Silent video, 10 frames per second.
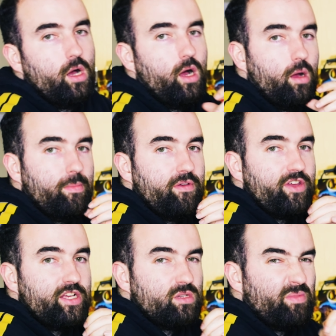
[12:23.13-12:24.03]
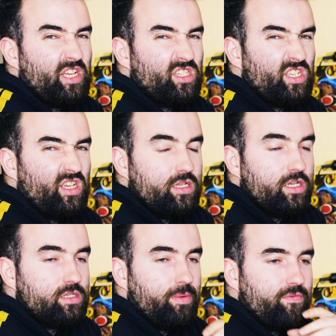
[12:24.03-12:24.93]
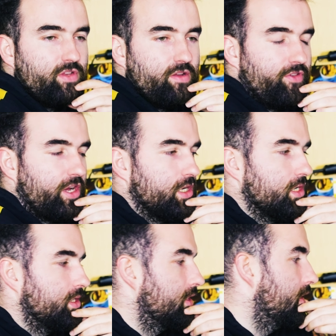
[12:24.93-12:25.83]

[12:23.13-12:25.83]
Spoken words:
If it is needs a bit of deflicker,